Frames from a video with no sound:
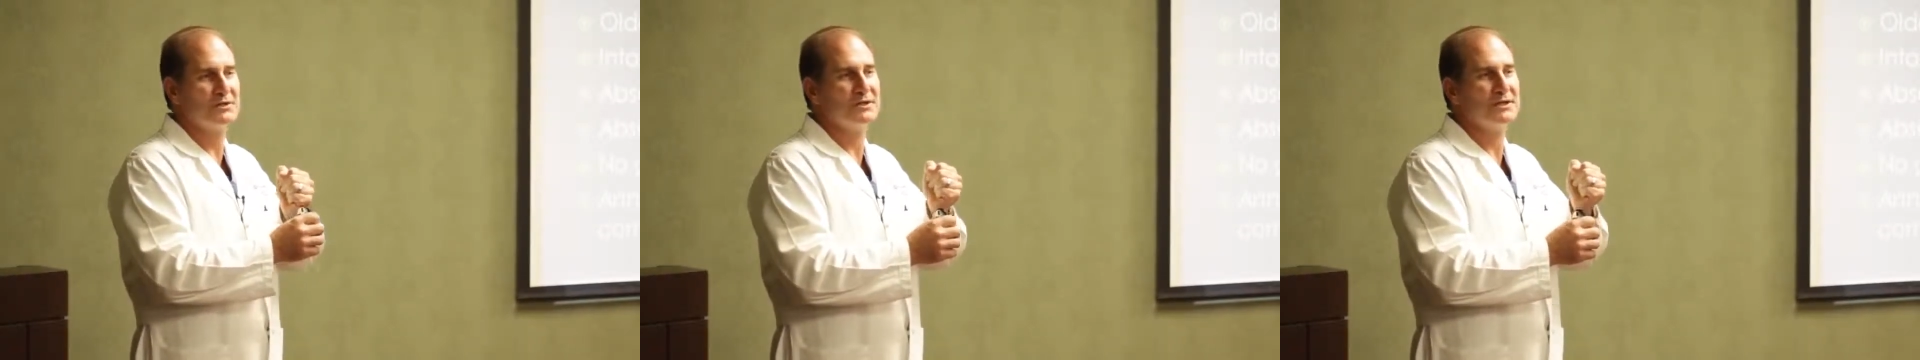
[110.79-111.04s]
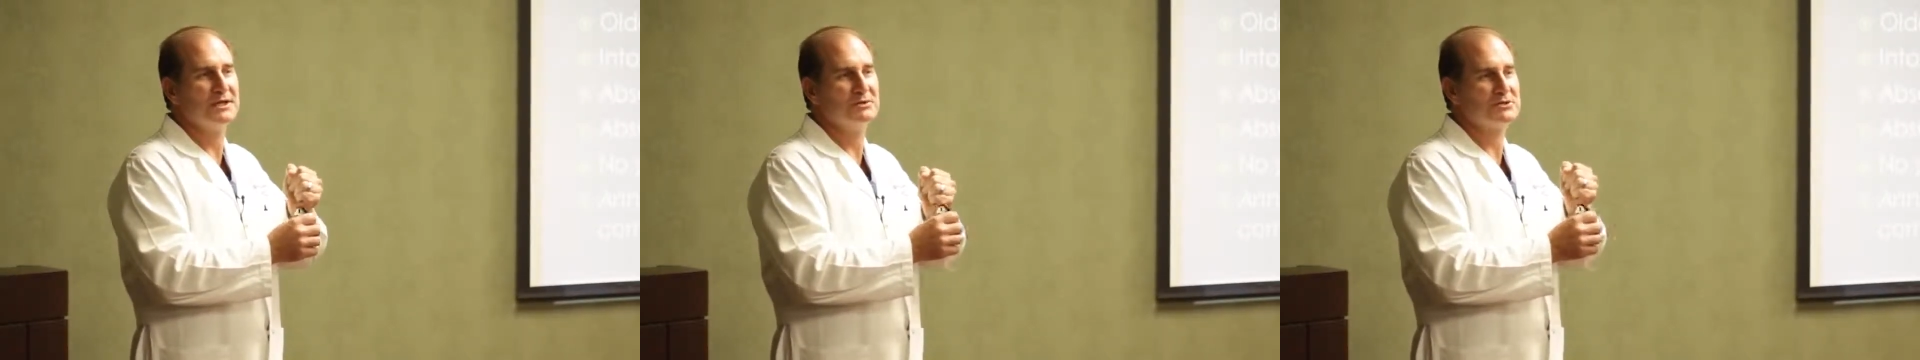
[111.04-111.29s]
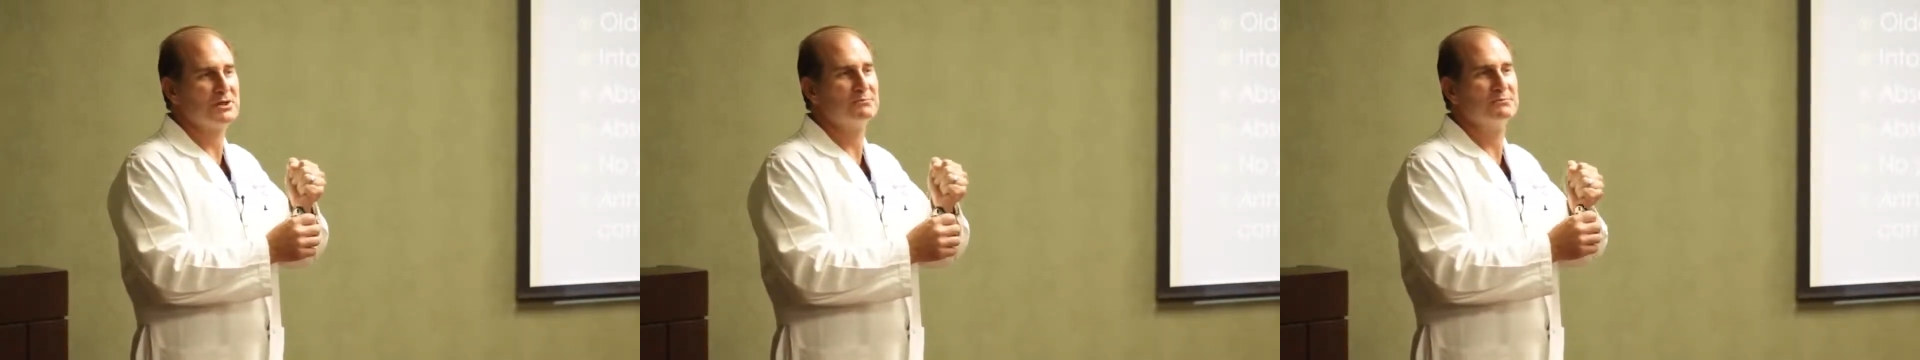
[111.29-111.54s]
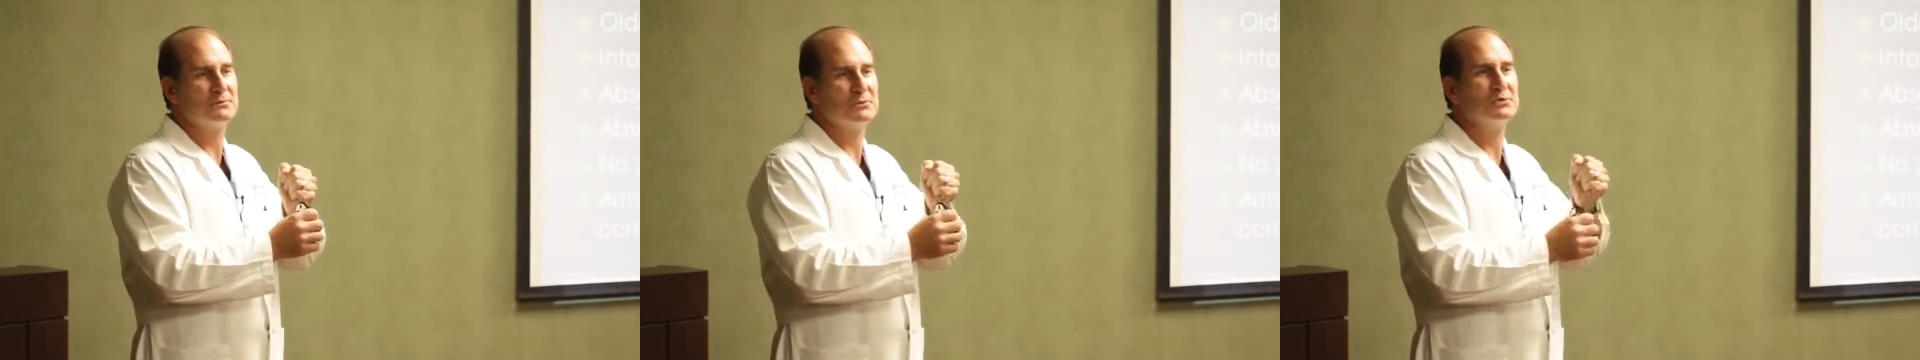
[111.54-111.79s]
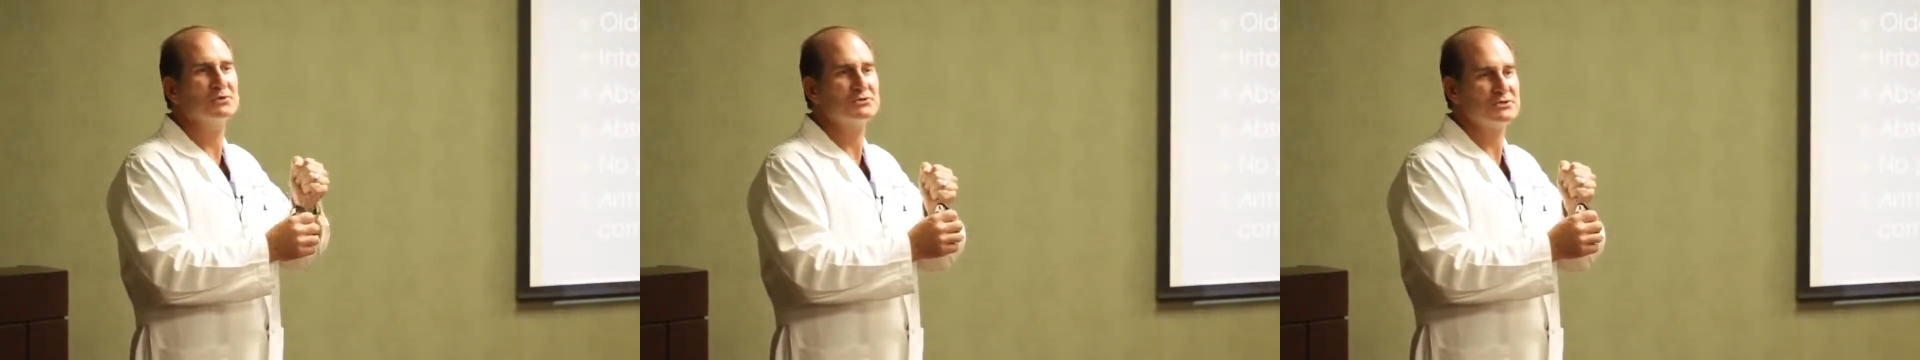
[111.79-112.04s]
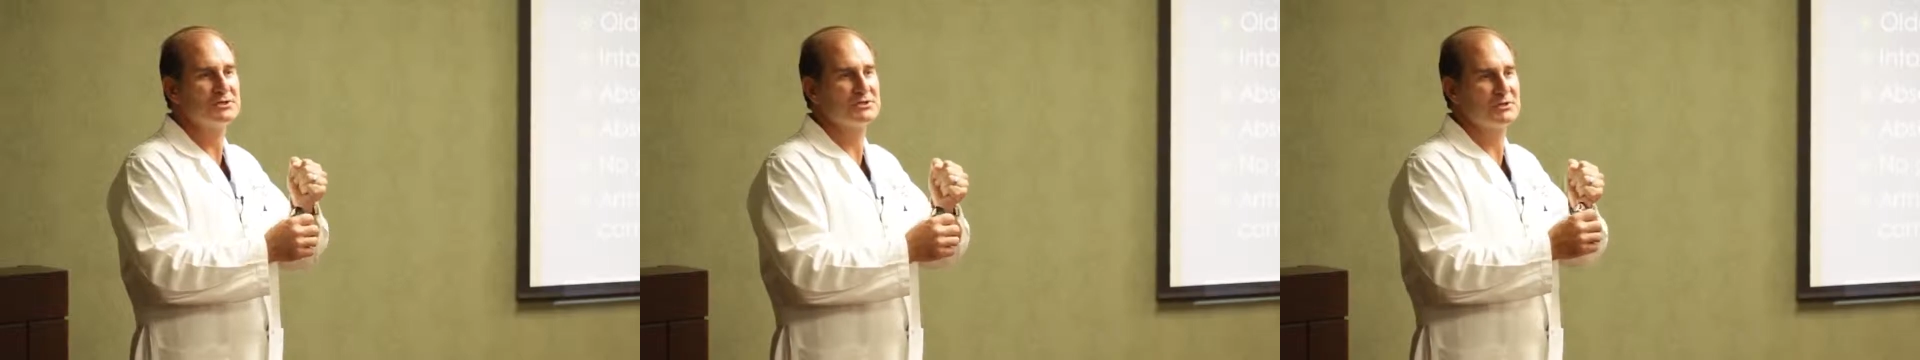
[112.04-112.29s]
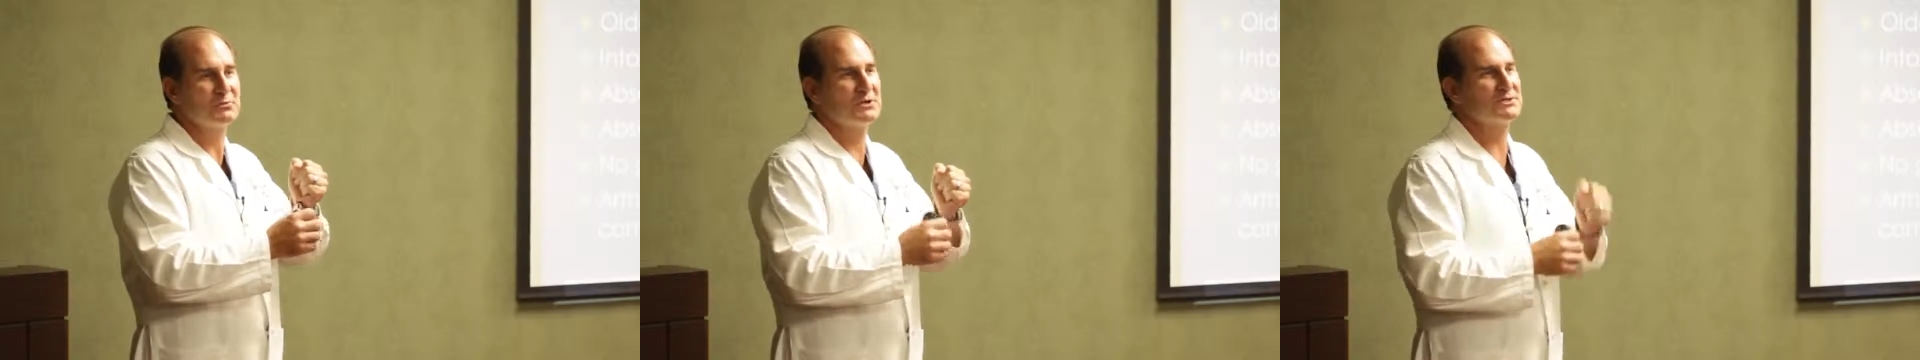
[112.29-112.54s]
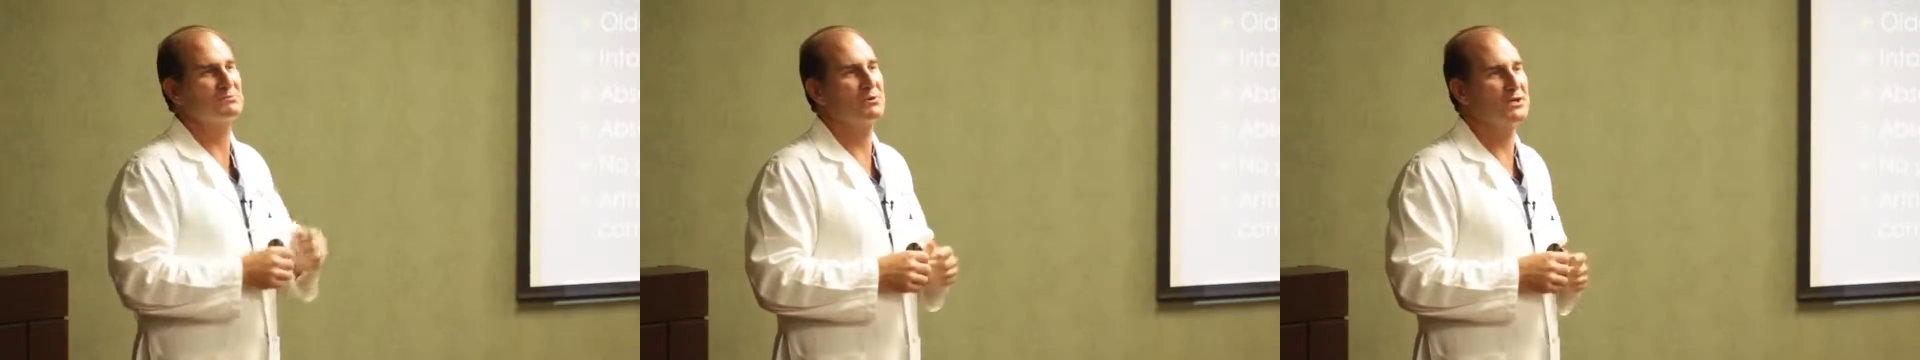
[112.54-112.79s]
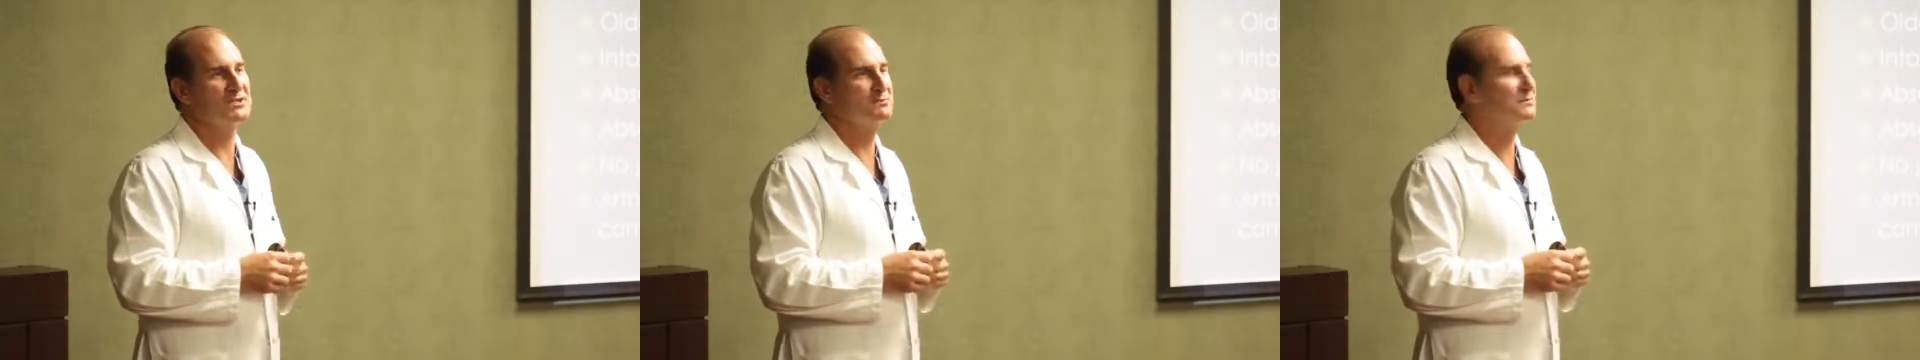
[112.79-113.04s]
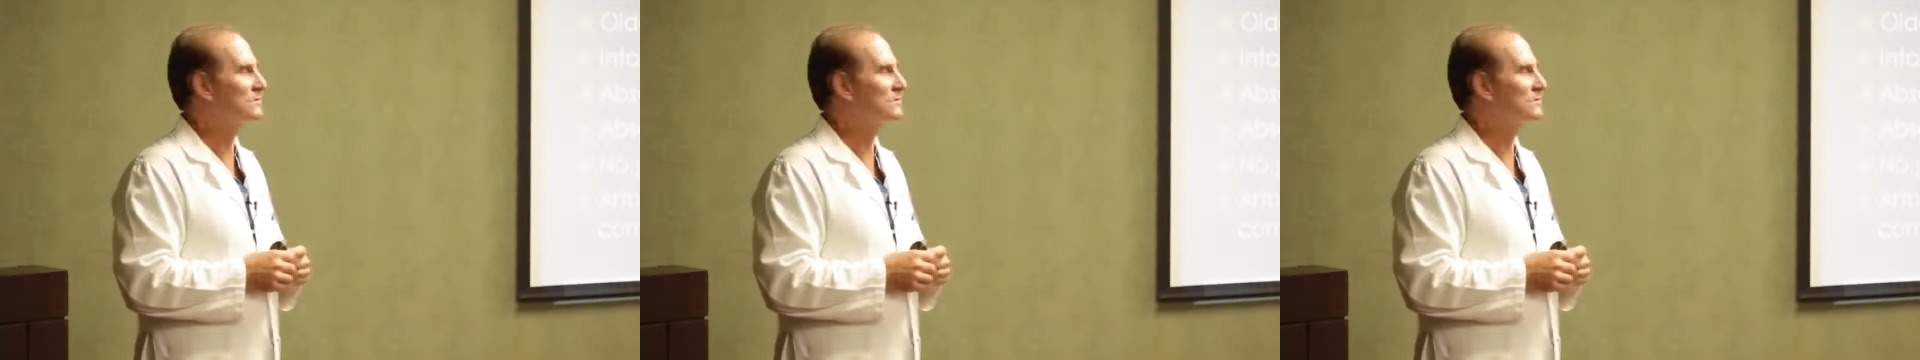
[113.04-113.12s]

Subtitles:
in the knee or some looseness that wasn't present